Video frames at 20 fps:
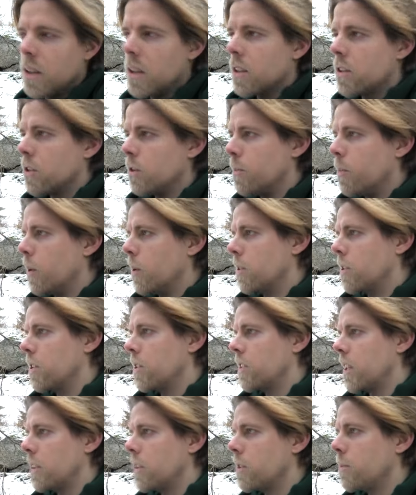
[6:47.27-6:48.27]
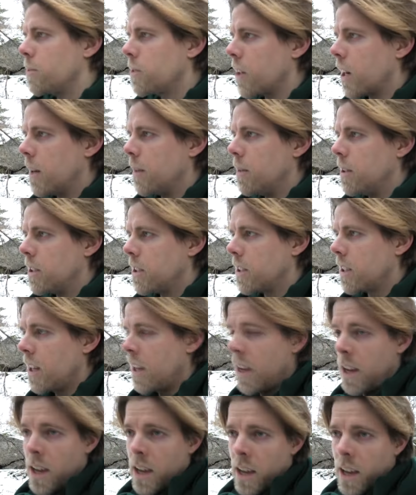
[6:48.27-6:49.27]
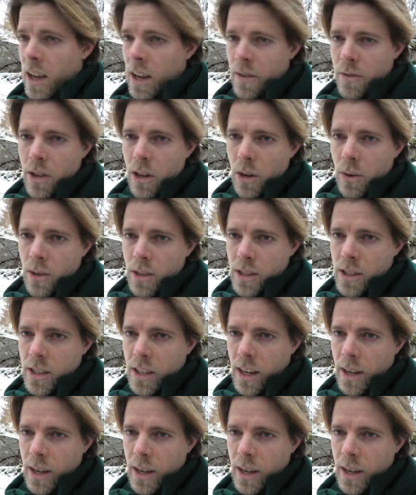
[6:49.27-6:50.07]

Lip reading: supporters and subscribers and viewers,